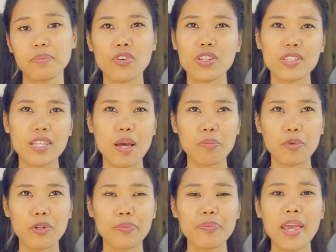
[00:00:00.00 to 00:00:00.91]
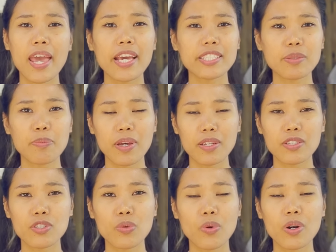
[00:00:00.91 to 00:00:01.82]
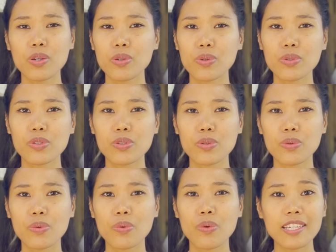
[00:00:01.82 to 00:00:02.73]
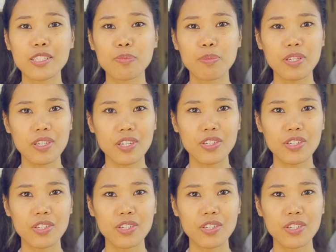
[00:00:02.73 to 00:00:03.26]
For example, expats who are used to high-speed